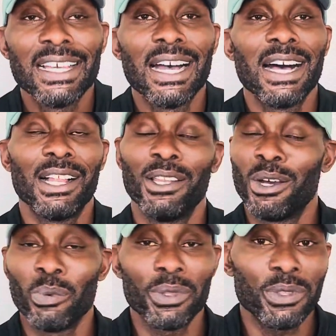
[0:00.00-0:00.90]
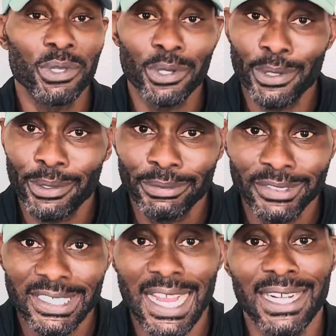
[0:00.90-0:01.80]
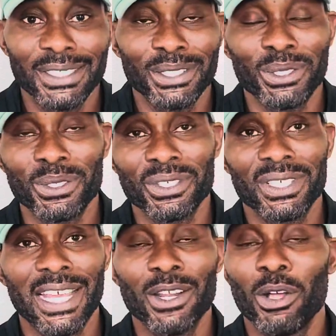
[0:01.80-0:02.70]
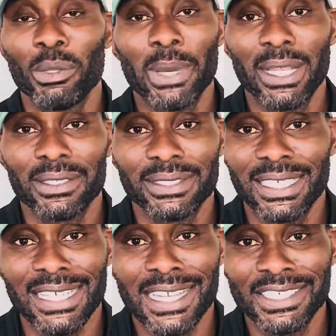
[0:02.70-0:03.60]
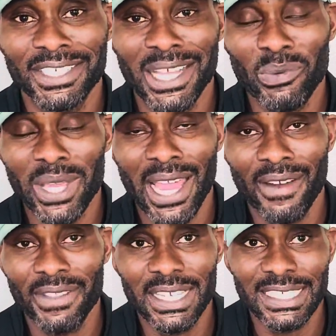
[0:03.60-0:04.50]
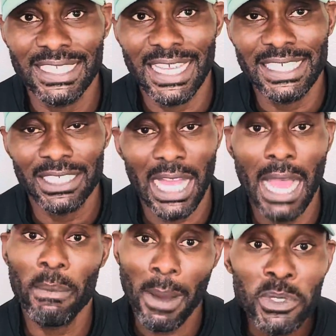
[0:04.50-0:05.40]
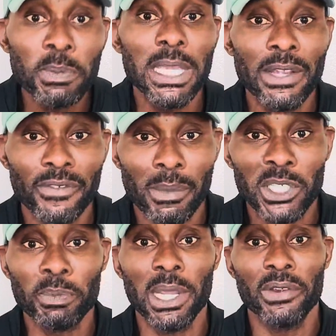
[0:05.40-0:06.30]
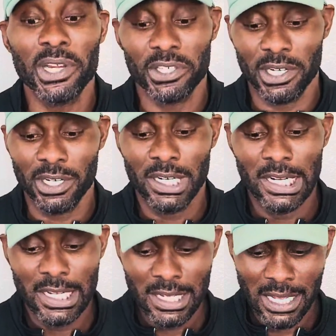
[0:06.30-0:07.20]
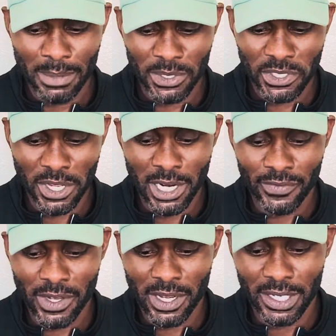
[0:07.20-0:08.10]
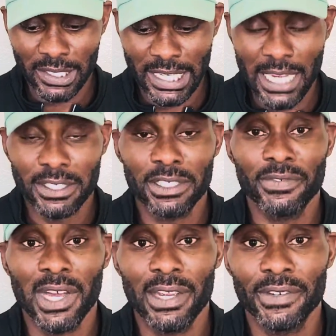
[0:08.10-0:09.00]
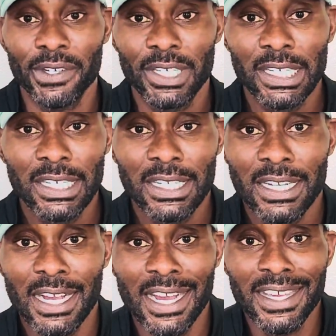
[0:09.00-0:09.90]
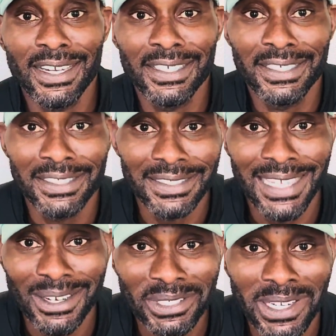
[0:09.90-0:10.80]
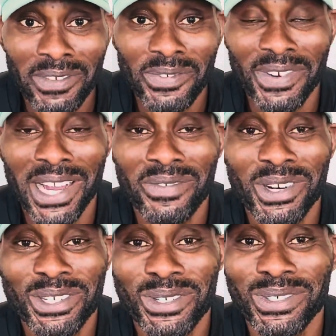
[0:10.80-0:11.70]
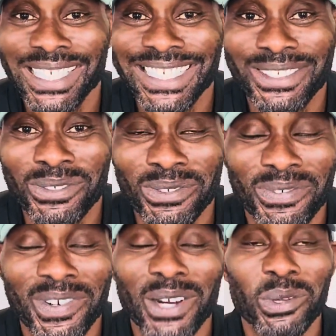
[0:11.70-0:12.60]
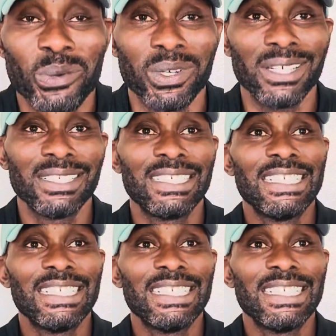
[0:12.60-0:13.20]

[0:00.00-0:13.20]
along with your doctors and all the medical technology that we have these days. I'm speaking from experience here. I'm the son of a cancer survivor. He's now 75 years old, and he's doing very well.